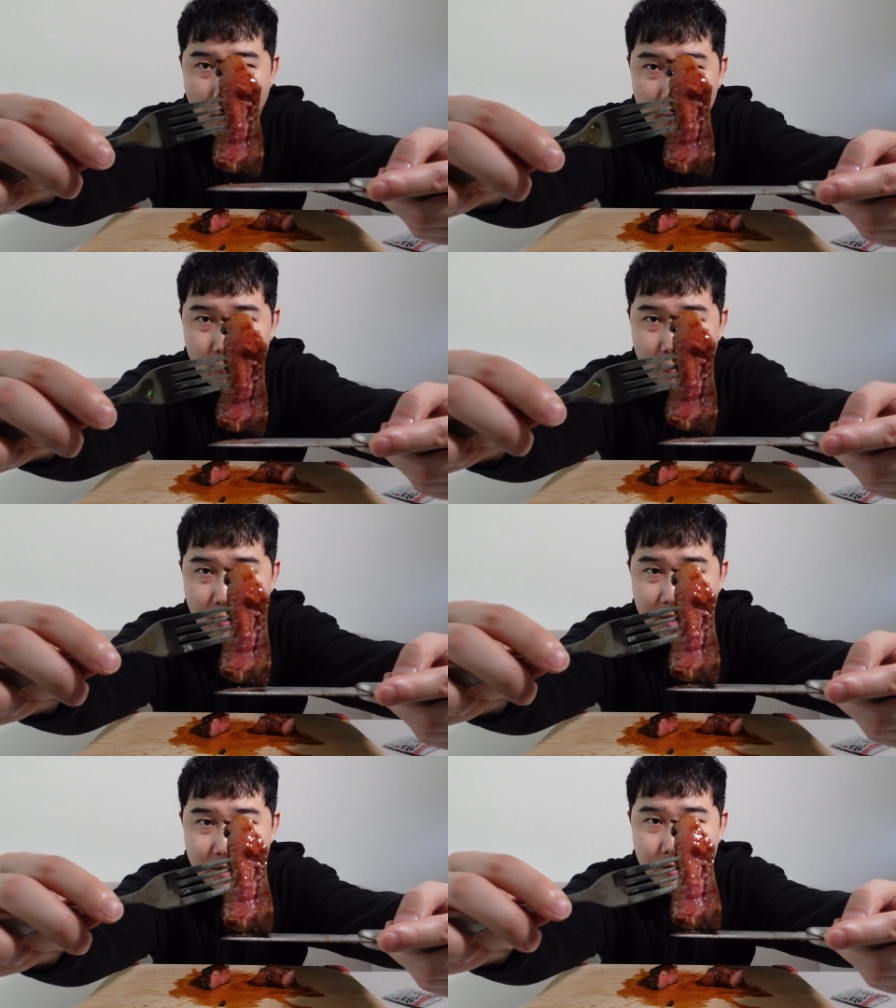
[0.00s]

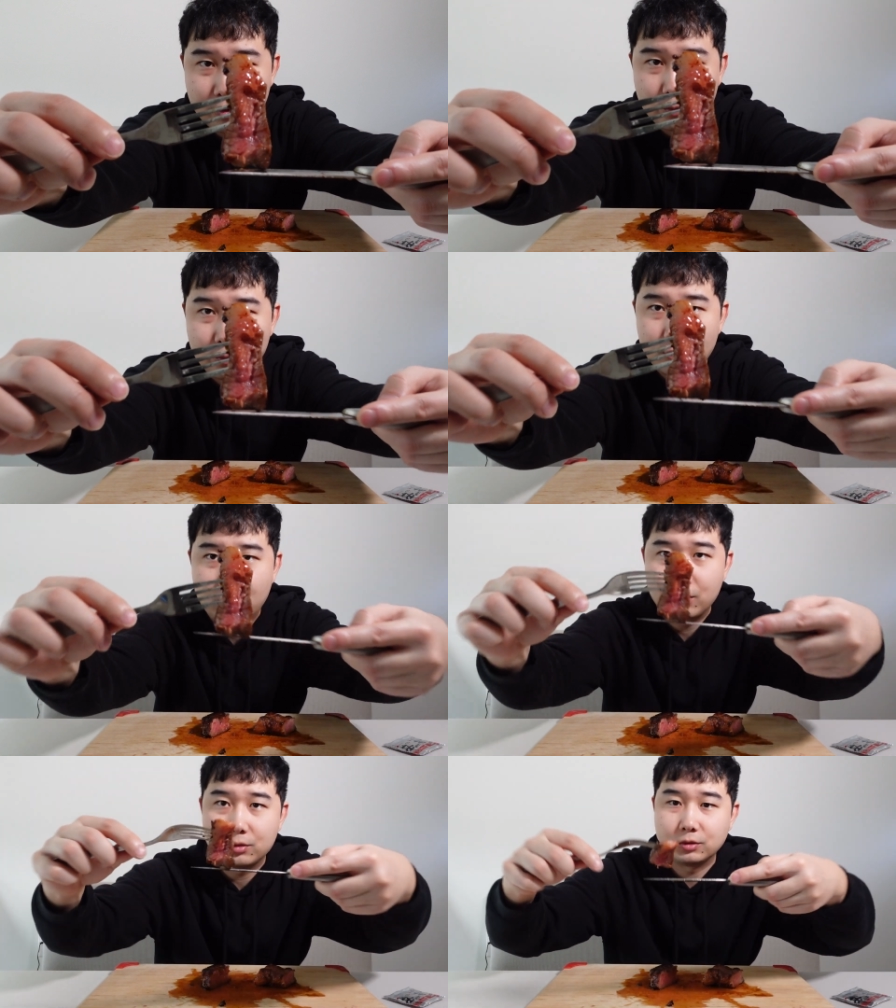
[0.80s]
What in the
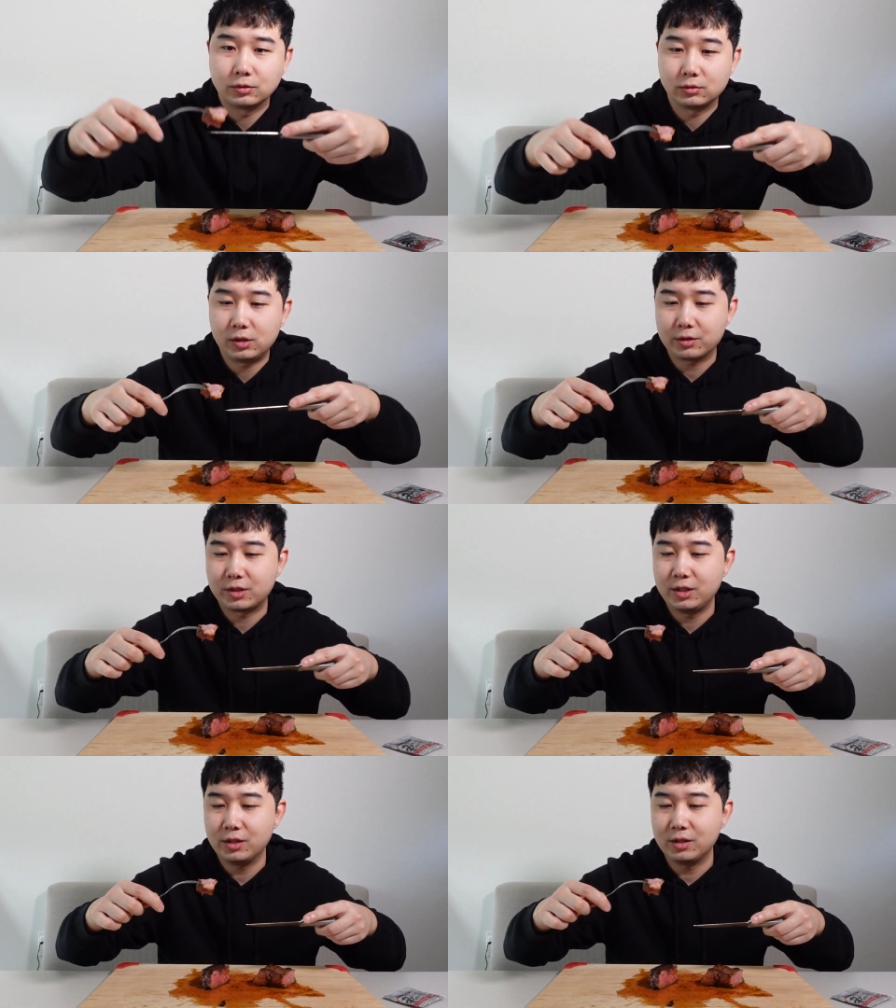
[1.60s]
world? Y'all
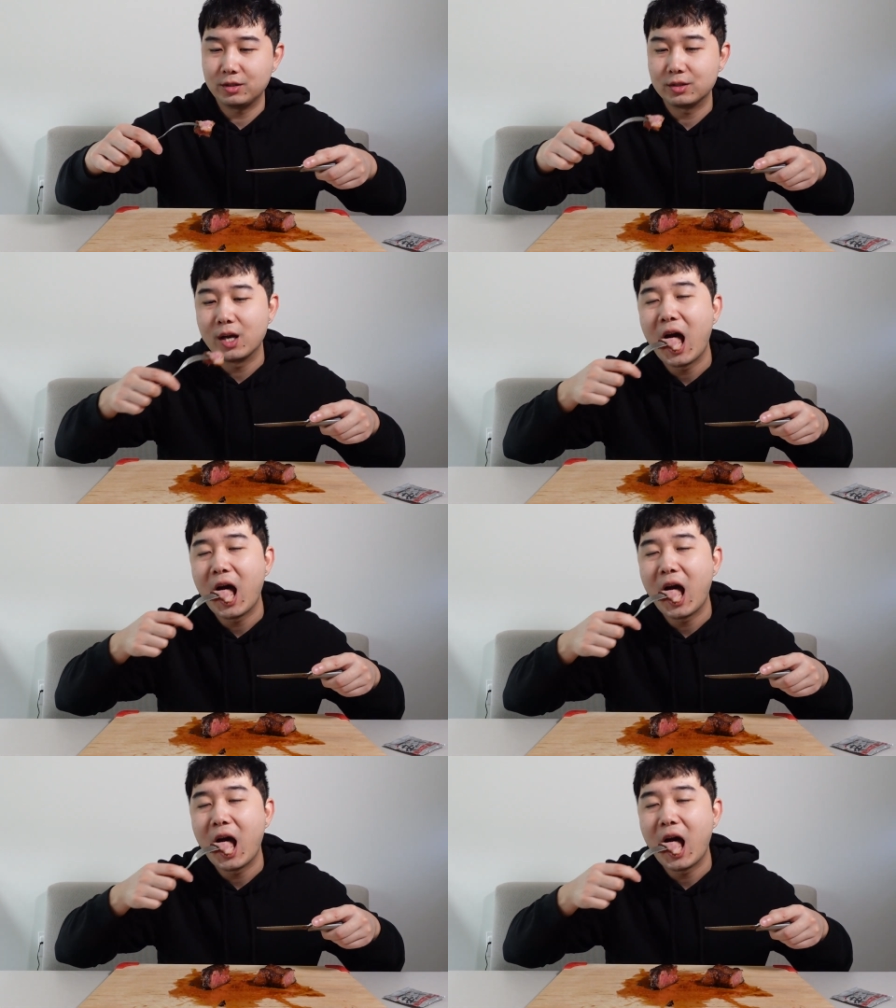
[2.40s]
seeing this?